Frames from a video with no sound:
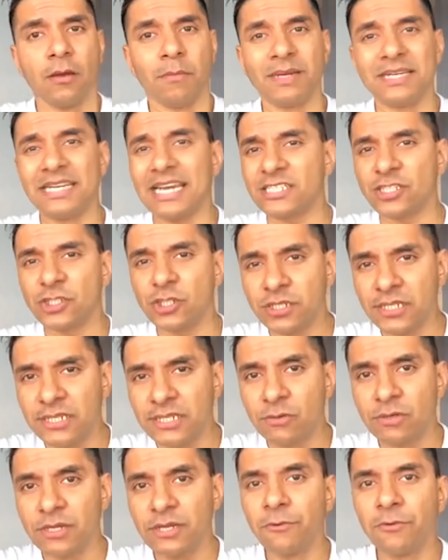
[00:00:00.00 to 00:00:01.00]
But that's not
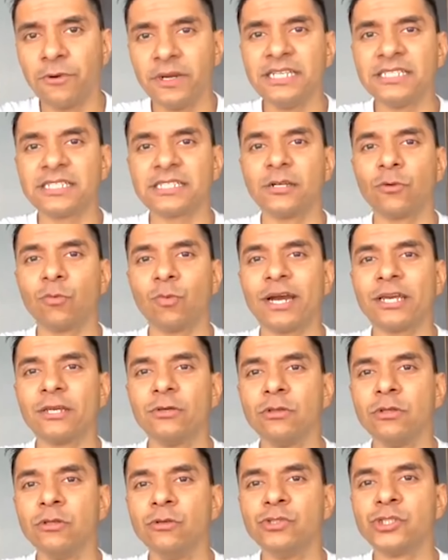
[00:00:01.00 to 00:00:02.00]
the only reason why
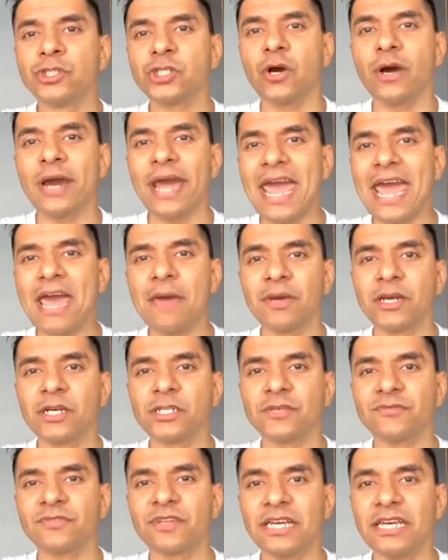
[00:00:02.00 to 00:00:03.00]
you lose your hair
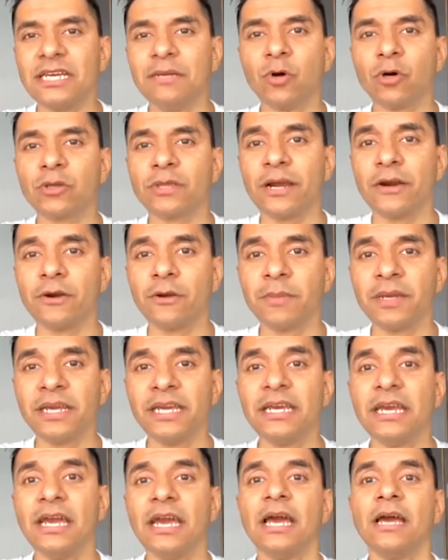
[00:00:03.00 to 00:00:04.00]
because of the
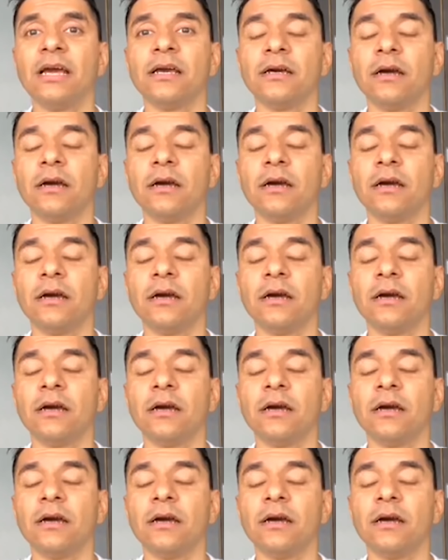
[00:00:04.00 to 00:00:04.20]
chemotherapy's